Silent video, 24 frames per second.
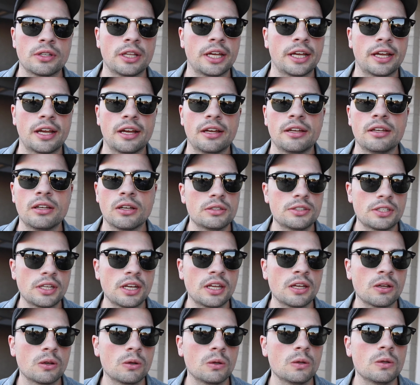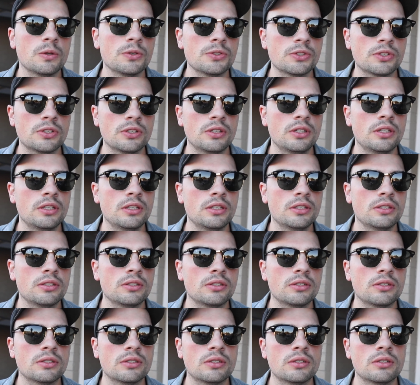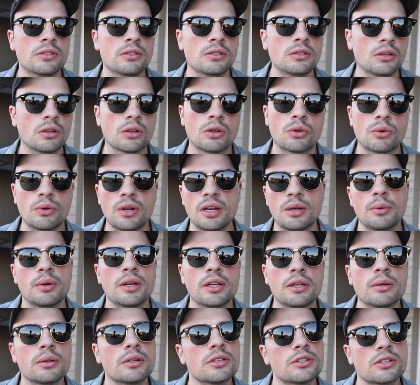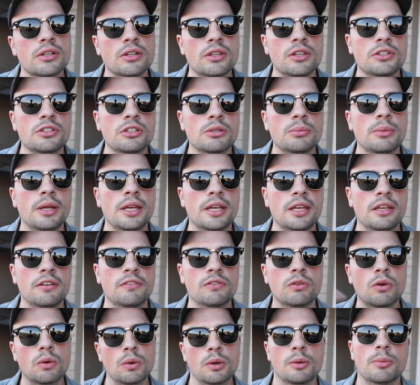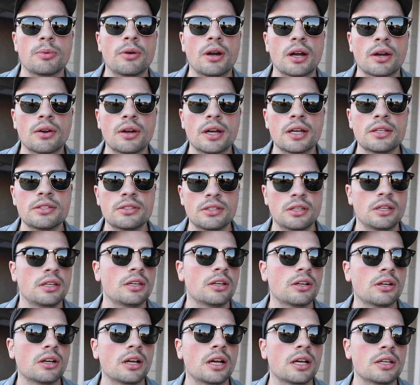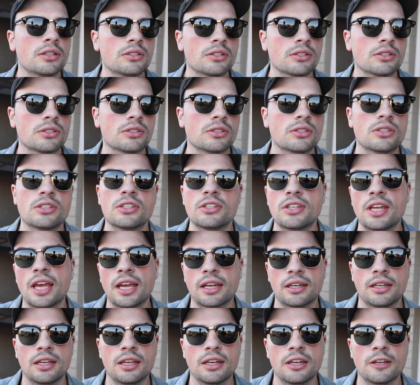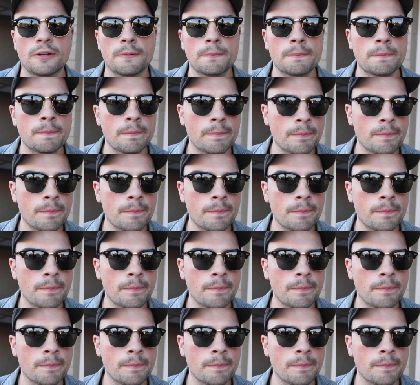Like setting goals is a great way to ensure that you're making forward progress and you're not just stagnating.